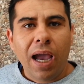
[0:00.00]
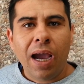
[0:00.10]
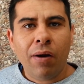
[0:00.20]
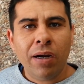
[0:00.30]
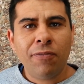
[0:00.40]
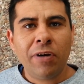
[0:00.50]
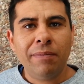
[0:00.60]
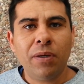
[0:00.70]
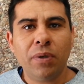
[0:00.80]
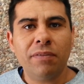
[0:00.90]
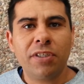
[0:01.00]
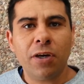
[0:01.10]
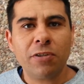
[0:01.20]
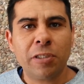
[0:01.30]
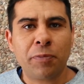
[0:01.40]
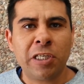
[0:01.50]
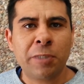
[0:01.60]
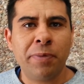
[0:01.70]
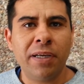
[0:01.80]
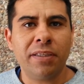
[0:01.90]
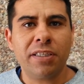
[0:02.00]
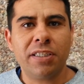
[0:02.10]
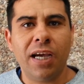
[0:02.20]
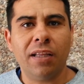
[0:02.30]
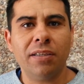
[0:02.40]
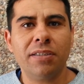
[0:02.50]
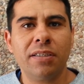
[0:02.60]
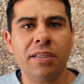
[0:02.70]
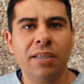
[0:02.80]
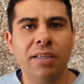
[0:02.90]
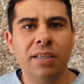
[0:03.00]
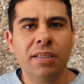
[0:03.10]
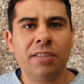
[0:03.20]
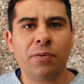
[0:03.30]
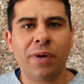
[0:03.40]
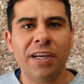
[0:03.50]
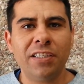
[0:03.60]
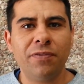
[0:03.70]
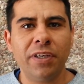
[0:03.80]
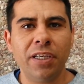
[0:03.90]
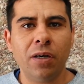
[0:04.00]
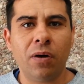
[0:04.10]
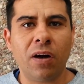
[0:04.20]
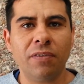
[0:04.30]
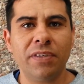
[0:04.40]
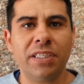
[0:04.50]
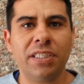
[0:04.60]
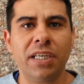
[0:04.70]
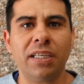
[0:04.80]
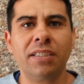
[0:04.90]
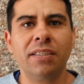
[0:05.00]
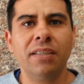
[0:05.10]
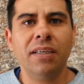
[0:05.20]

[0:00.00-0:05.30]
Our airframe that we have chosen to participate in this challenge is the Range Video RV Jet.